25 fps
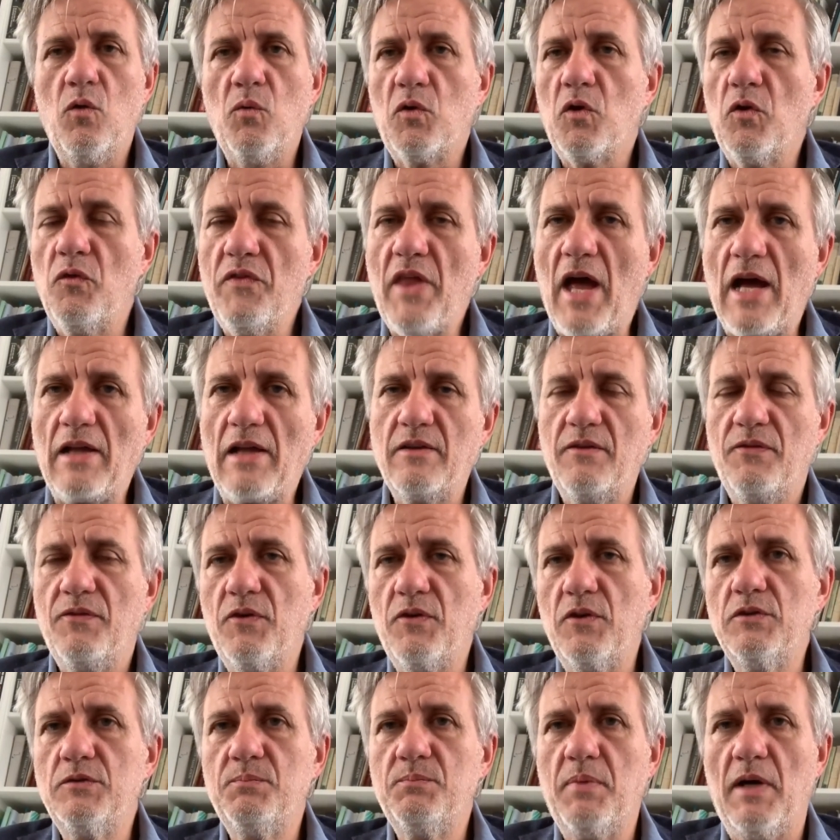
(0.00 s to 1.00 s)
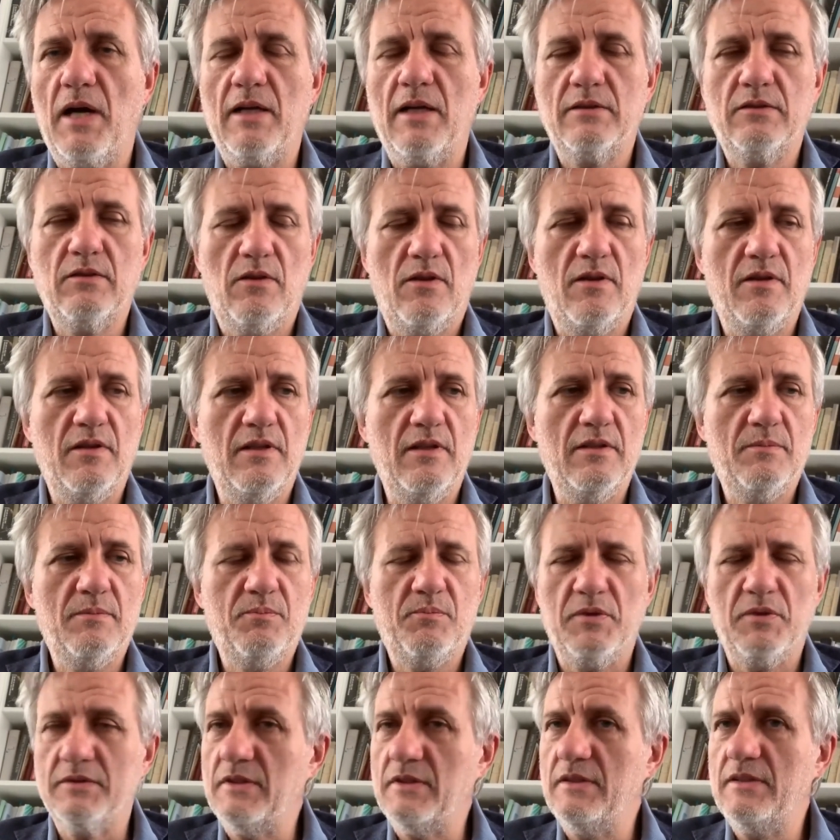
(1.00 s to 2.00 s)
conduct the first part of this
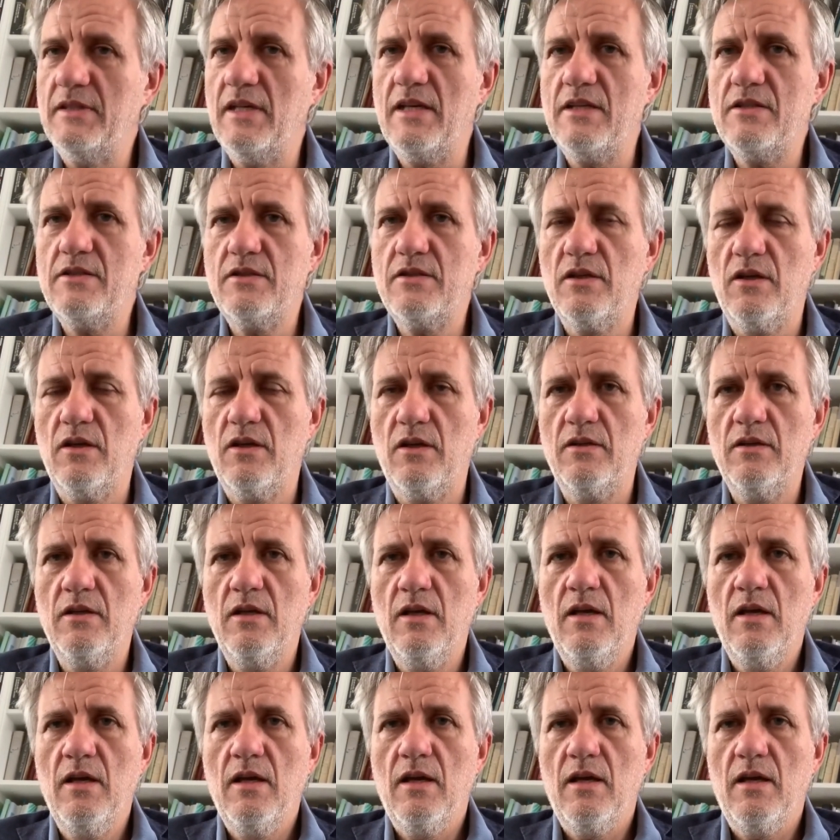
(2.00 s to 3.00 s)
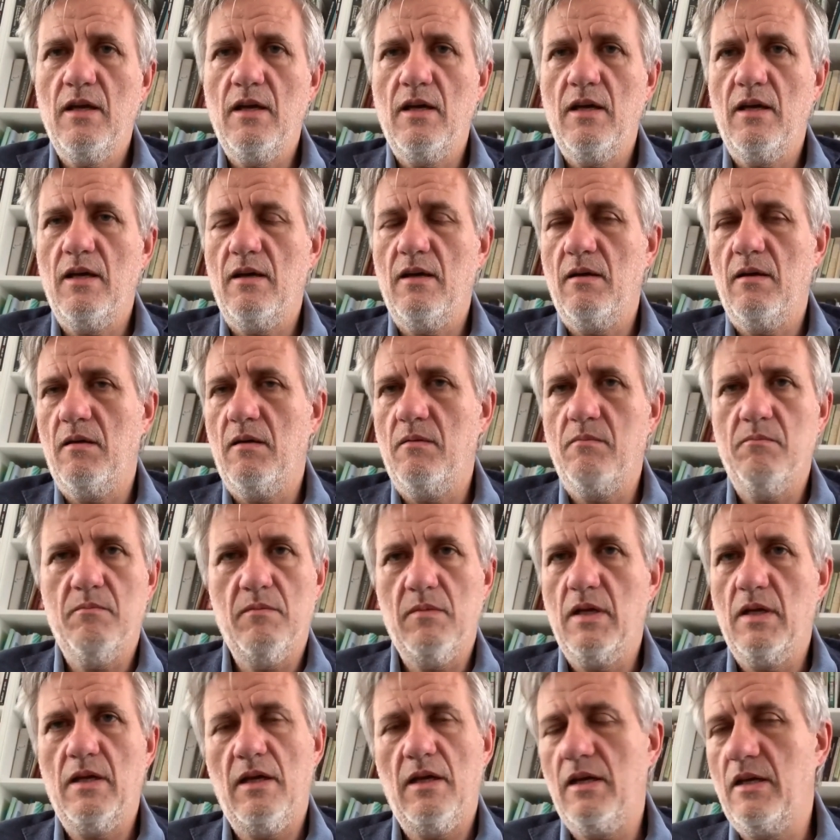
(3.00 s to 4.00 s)
presentation
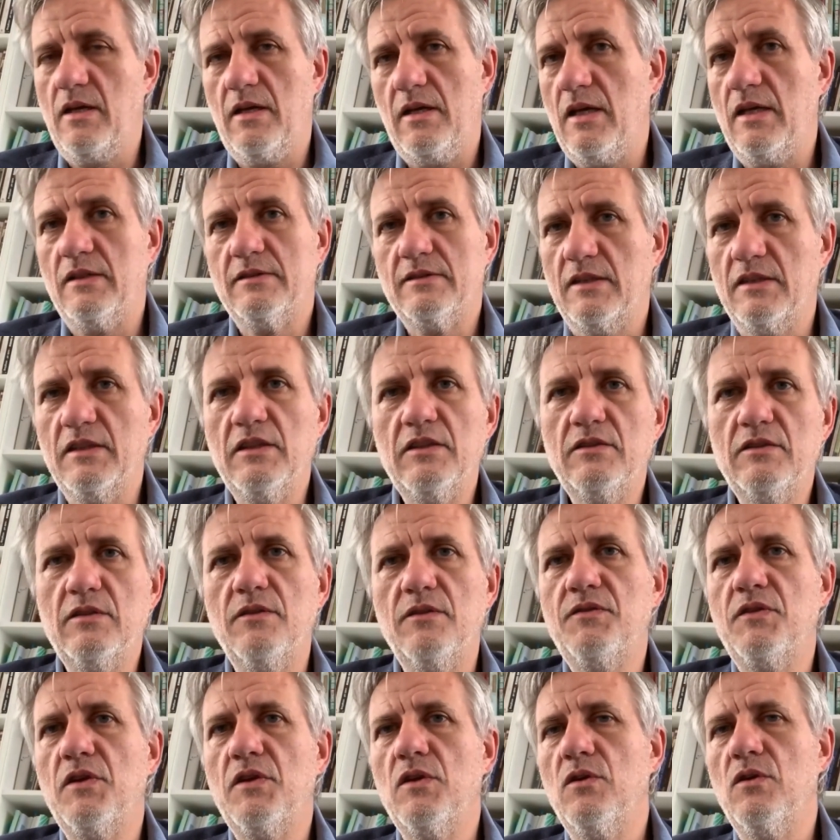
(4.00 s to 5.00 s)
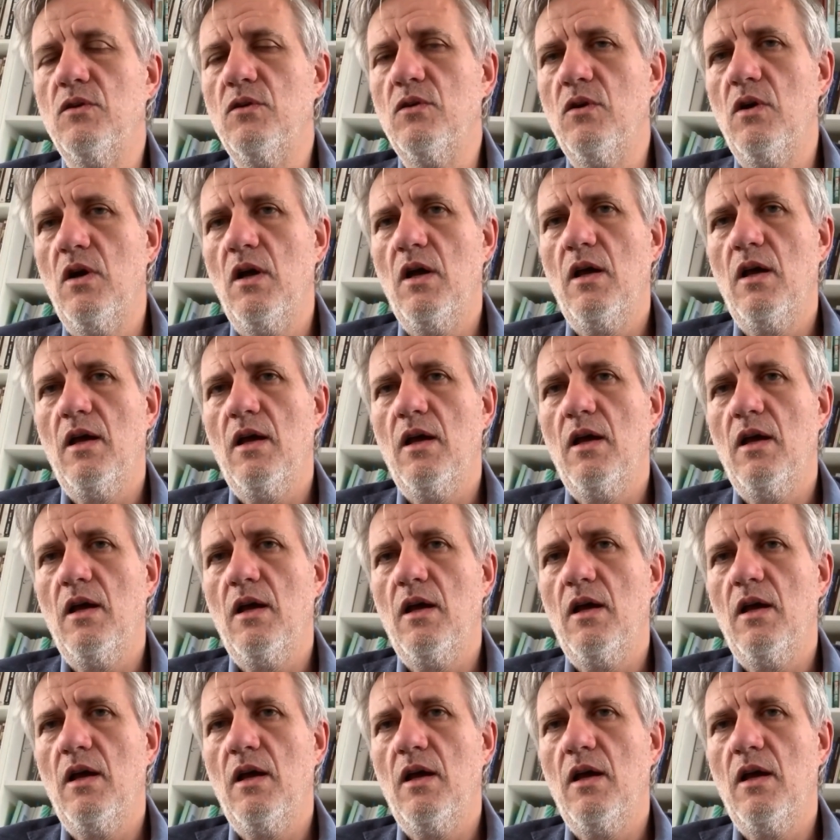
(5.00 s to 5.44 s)
as an interview.